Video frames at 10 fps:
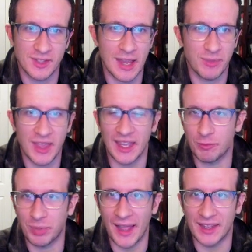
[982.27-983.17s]
same
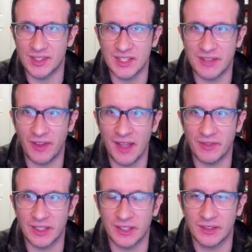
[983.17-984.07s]
thing. If black gets
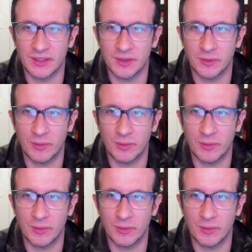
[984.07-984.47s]
d5 in,